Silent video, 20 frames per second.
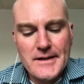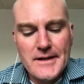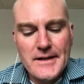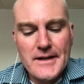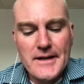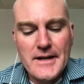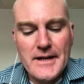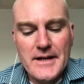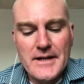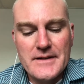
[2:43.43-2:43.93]

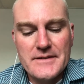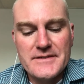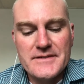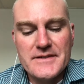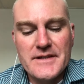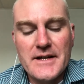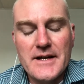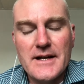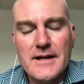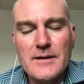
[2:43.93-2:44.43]
And
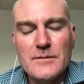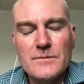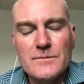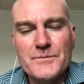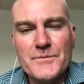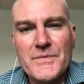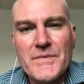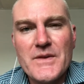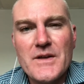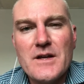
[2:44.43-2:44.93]

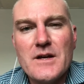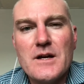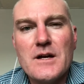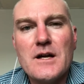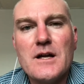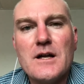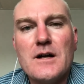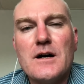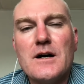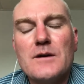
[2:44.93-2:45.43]

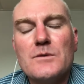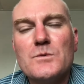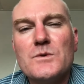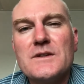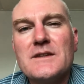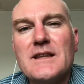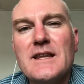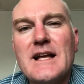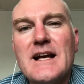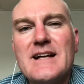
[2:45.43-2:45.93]
one
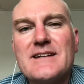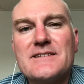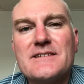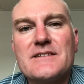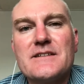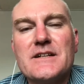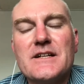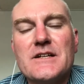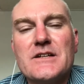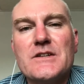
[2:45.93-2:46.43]
last
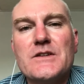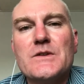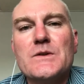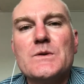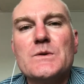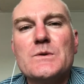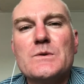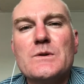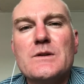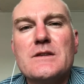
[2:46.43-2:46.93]
thing
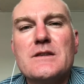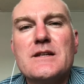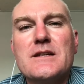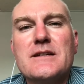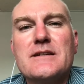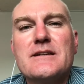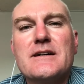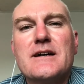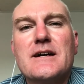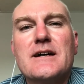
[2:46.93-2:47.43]
too
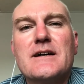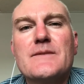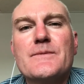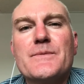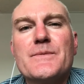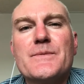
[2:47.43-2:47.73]
that